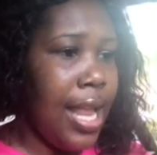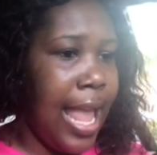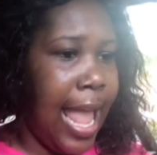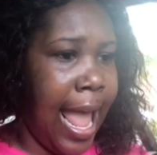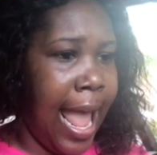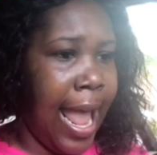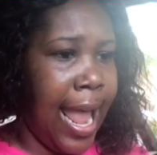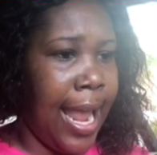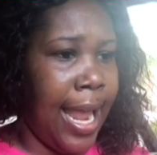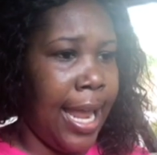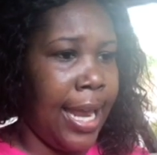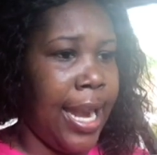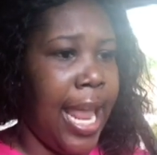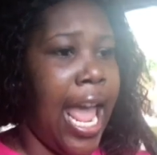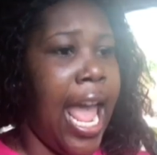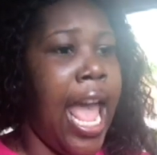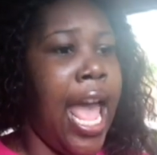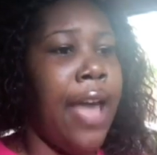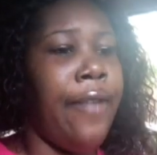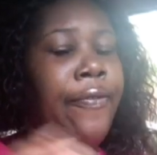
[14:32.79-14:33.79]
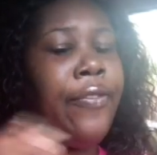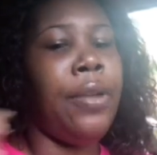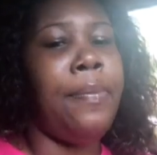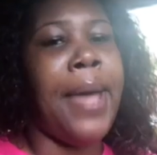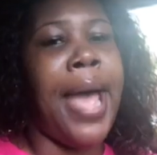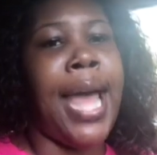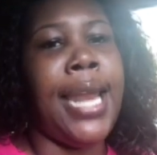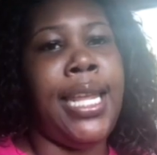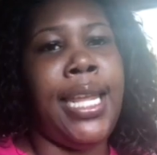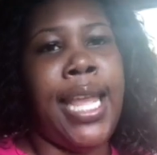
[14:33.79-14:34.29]
And
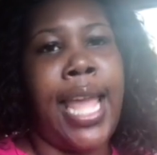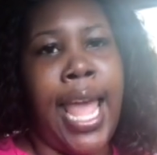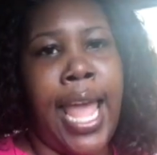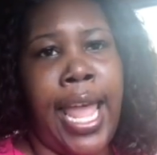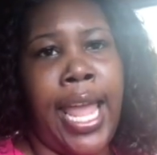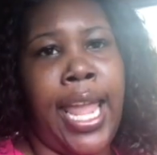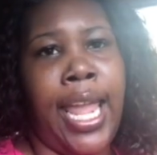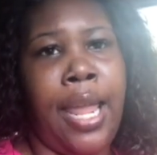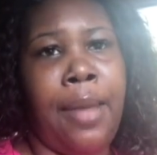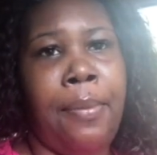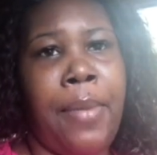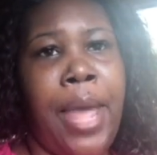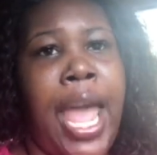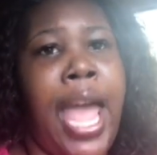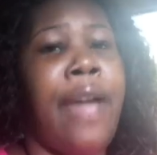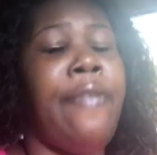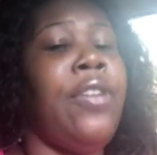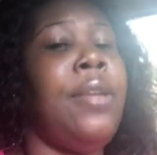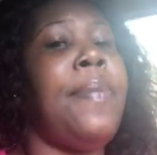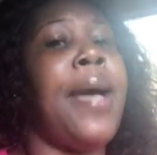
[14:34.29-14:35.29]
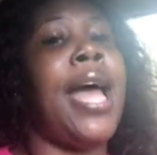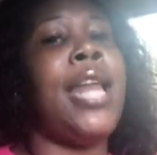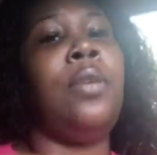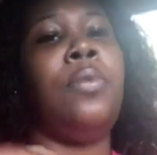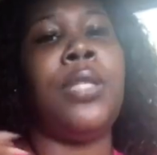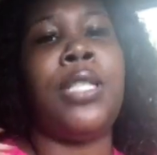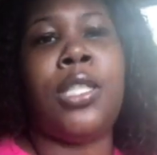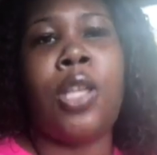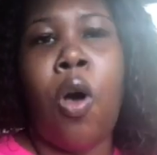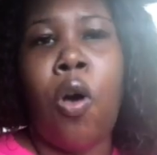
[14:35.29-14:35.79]
everybody came. Everybody
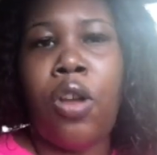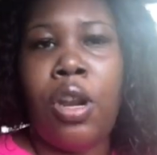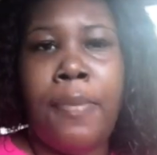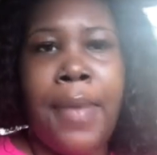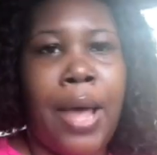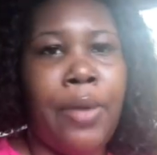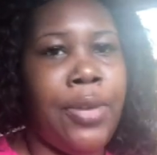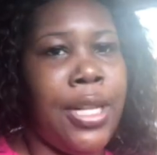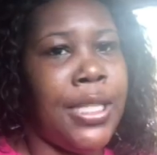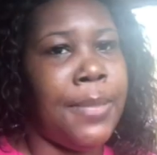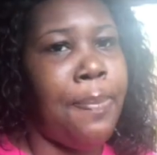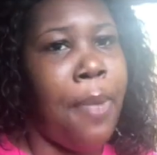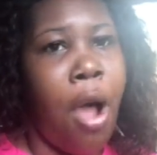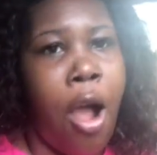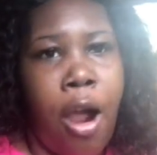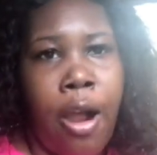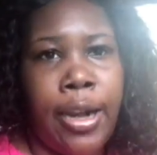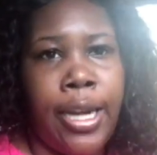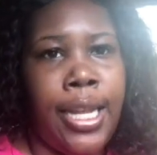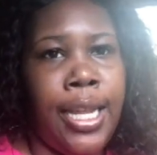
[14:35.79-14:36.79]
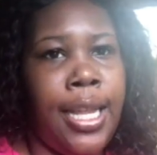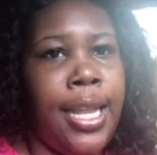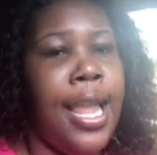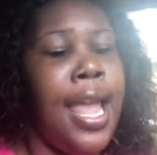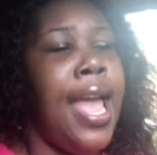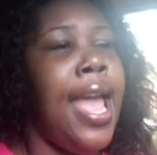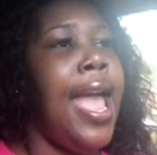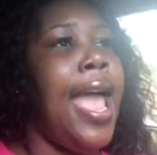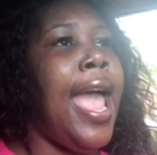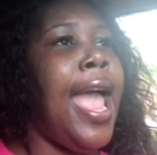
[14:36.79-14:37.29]
was talking about this party,
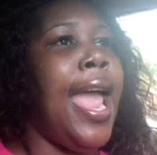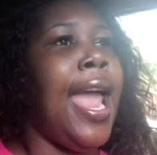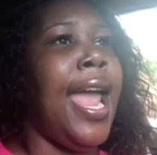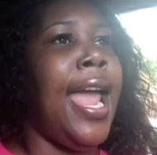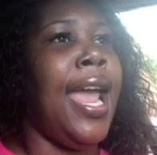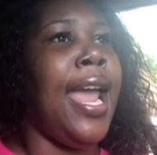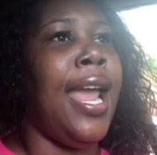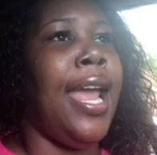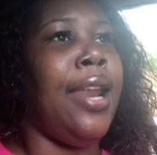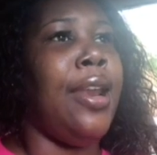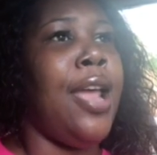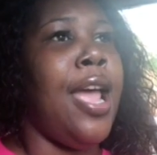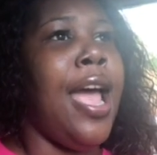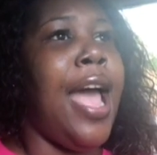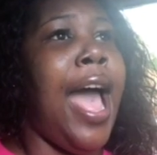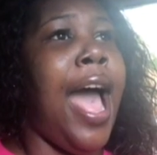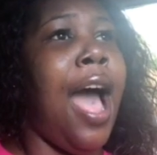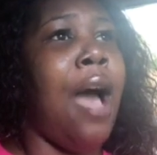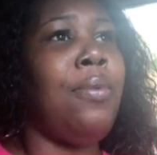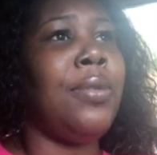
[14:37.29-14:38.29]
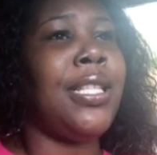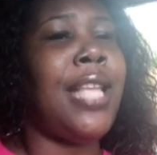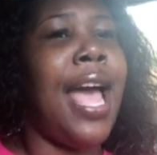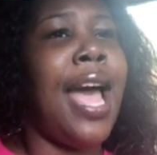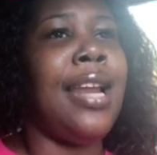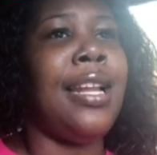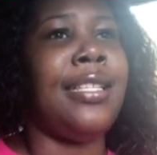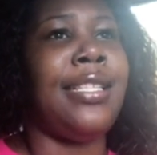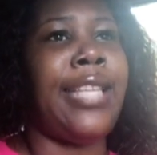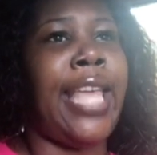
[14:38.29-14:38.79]
and I was
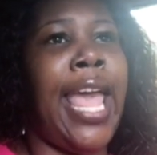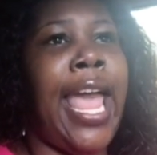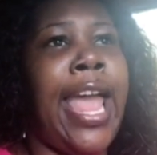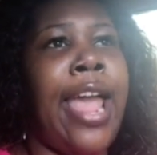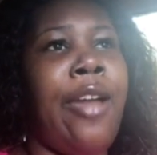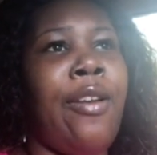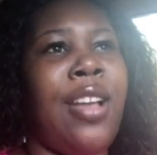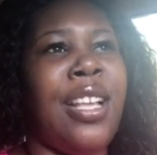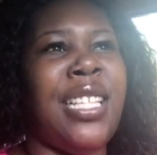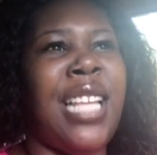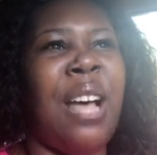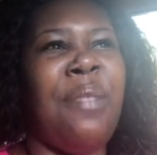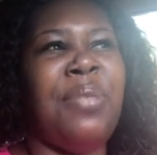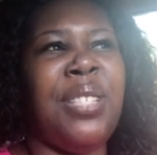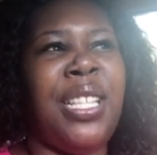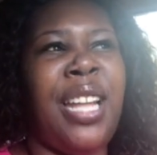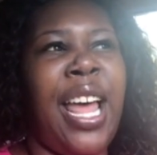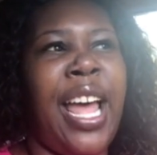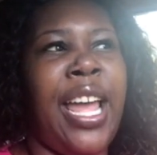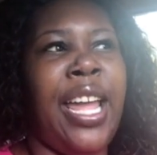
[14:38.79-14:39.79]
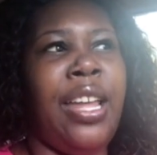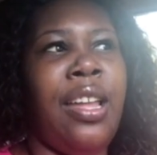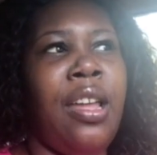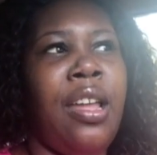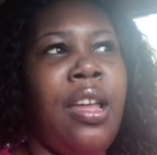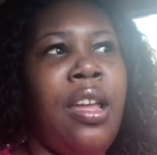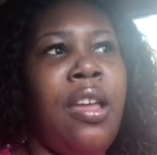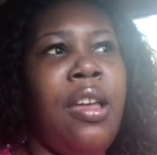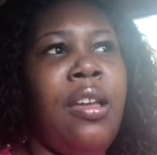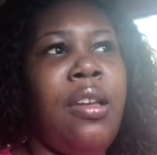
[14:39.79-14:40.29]
kind of scared because I was like,
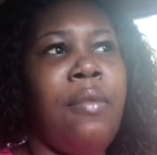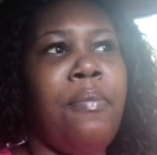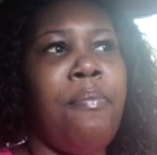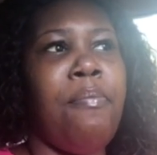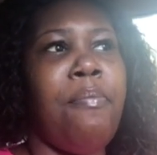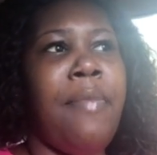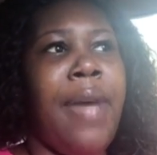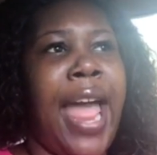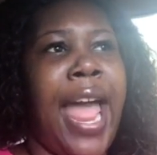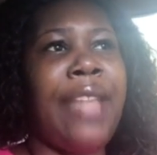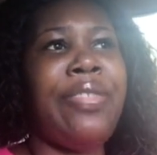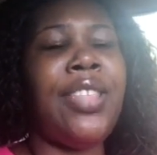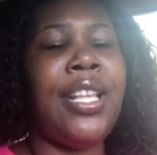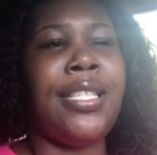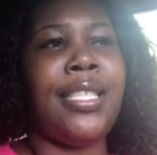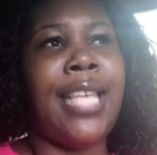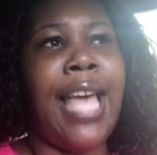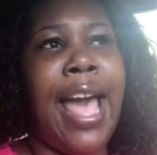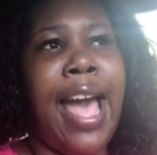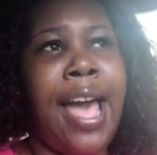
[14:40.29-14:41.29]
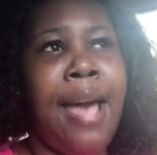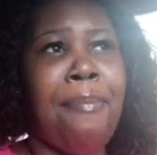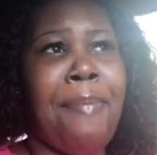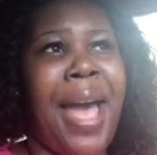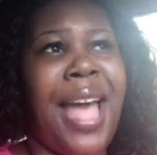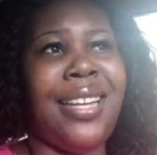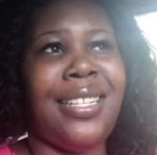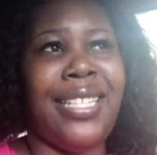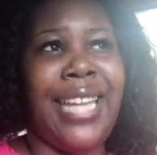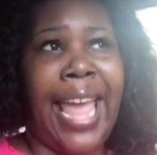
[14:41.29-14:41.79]
at the time,
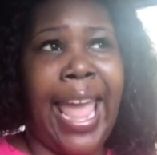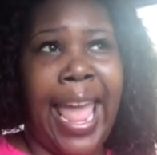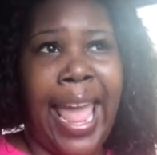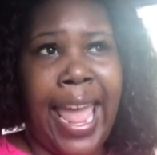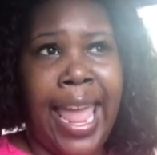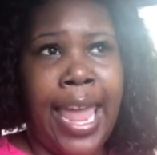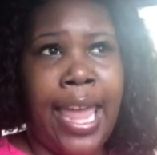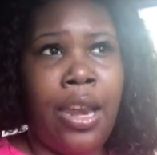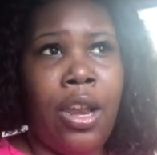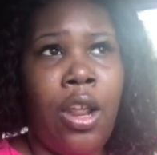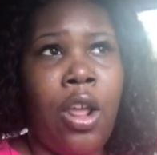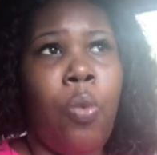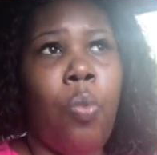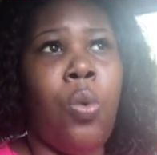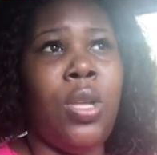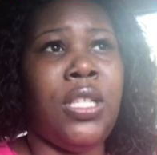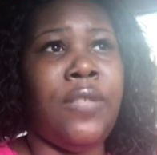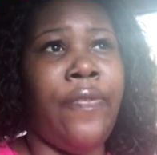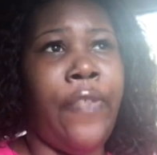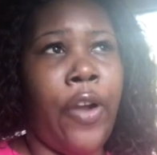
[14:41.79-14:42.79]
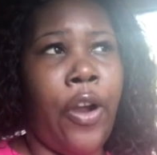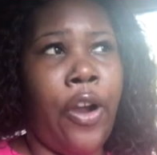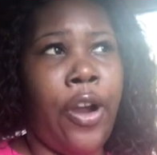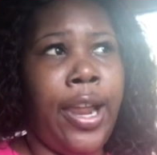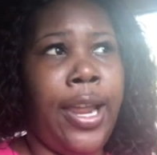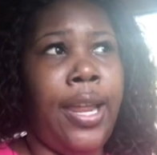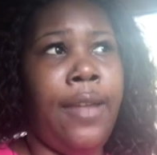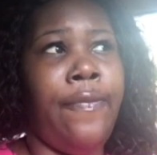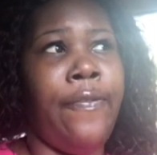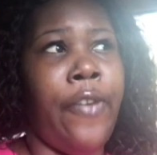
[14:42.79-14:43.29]
my dad was
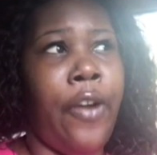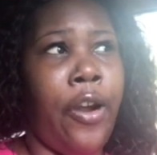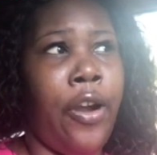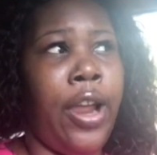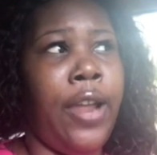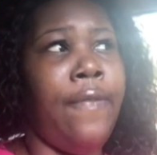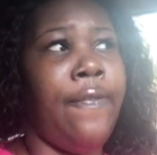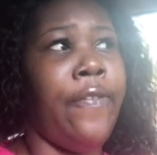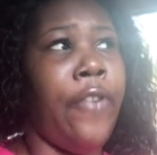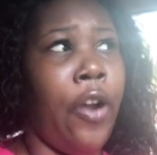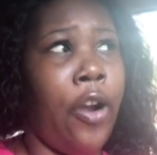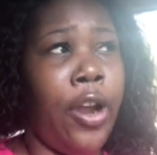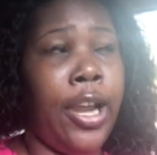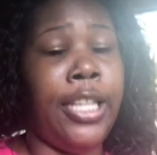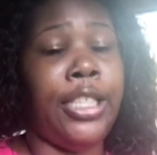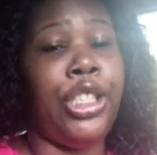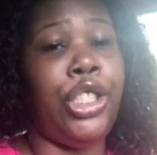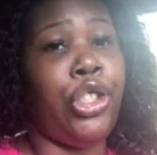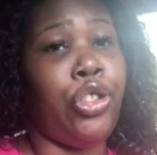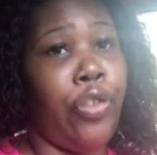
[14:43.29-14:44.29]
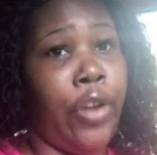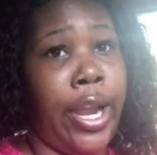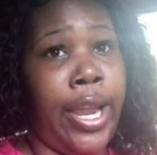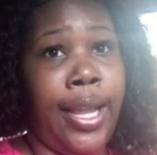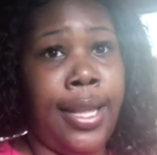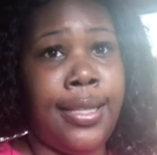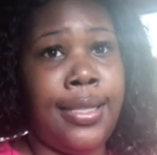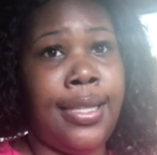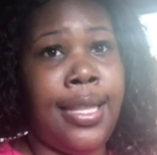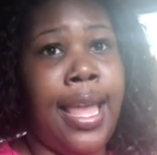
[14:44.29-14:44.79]
very, very, very
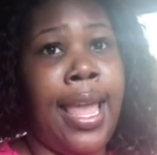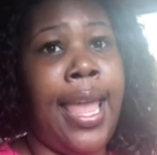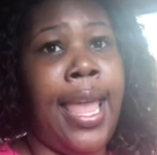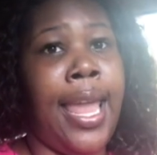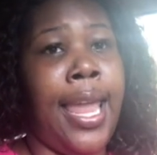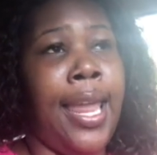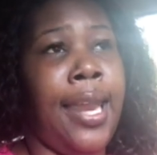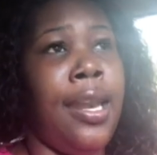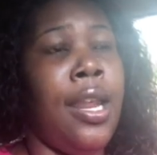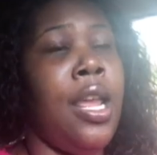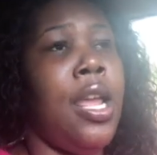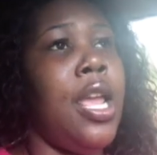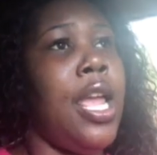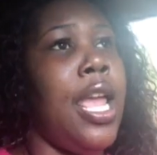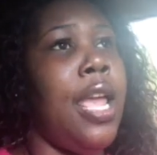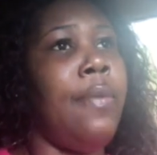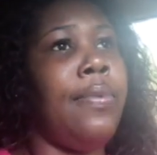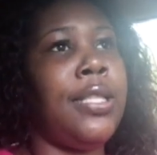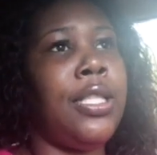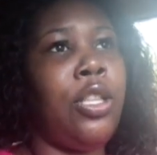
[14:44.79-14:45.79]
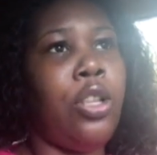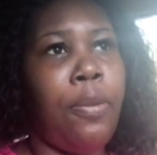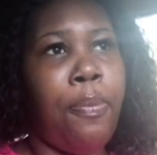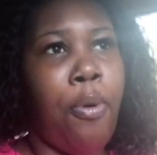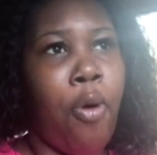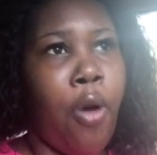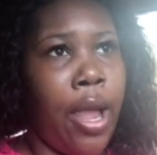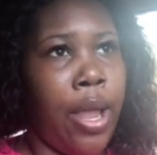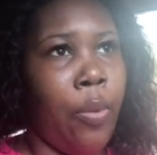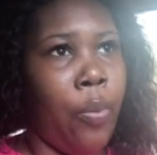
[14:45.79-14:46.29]
strict, and it was to the
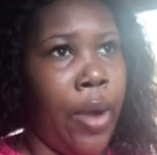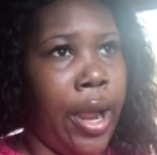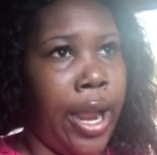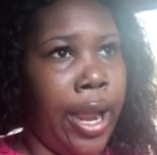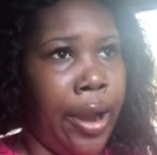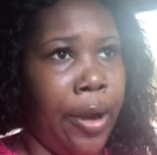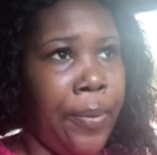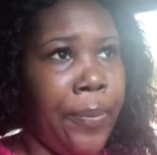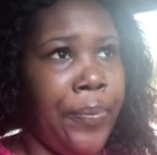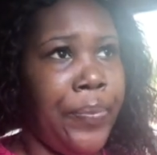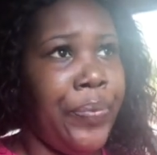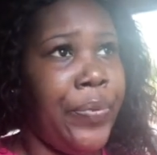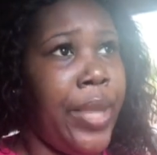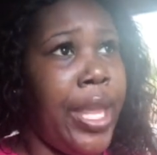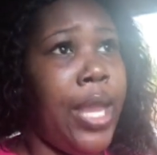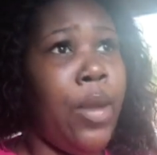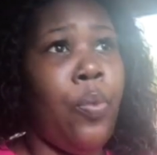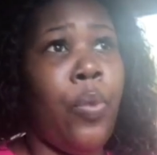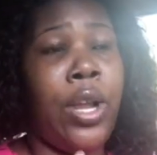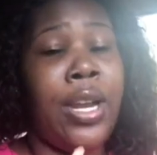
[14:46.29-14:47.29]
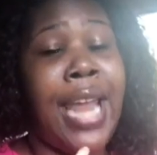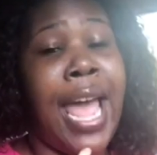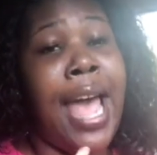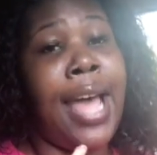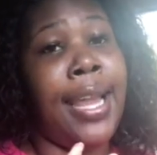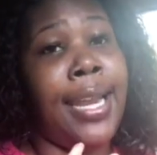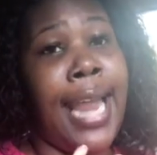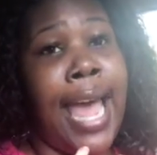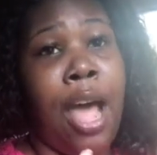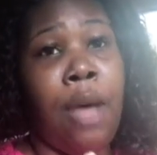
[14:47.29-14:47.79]
point where he would not
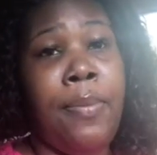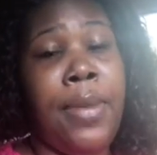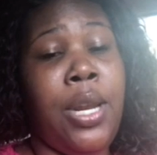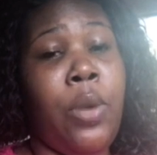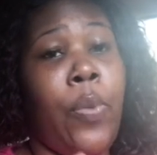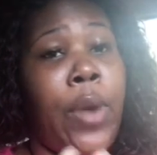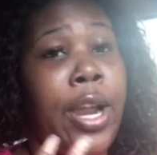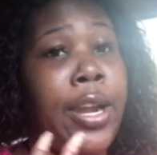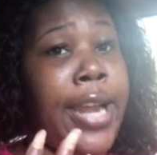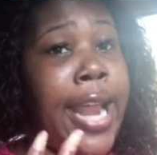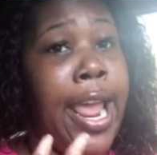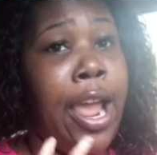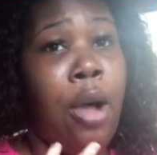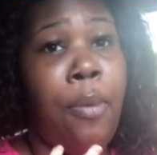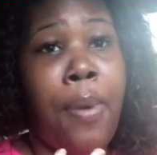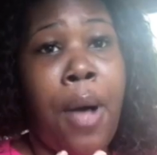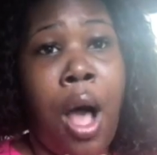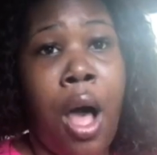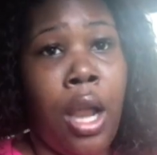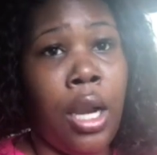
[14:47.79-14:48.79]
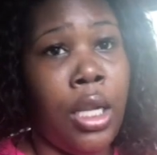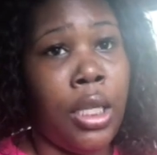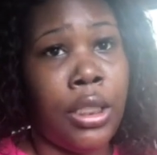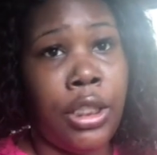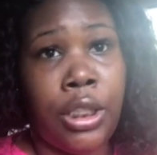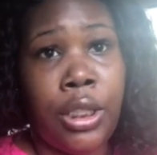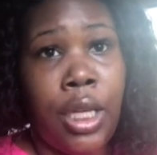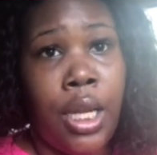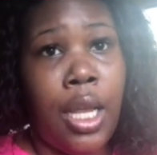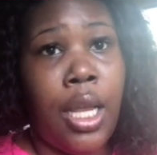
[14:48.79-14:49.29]
allow me to wear nail
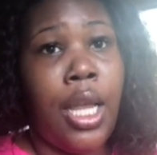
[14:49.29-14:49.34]
polish.